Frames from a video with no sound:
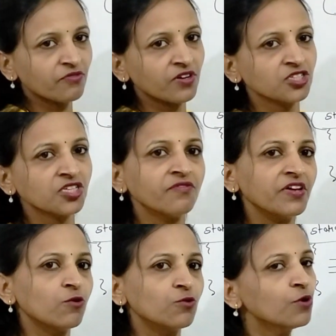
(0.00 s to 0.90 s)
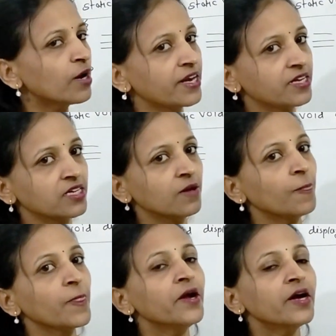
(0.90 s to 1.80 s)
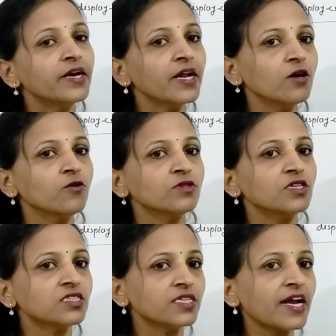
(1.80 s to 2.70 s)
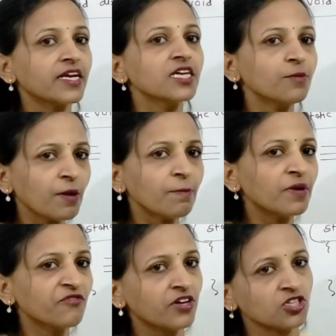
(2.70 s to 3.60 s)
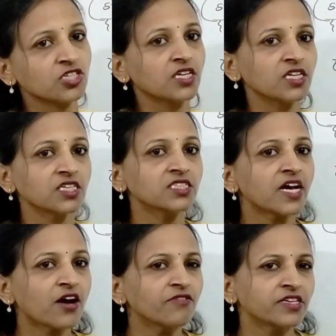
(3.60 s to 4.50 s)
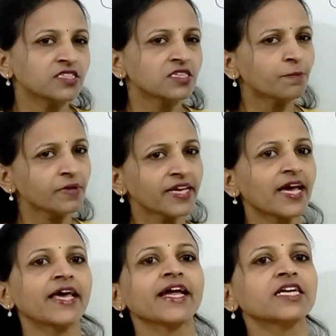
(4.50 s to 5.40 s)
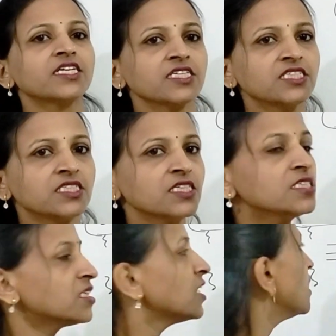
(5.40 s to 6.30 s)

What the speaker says: function we have to write. Now the static member function is having some characteristics.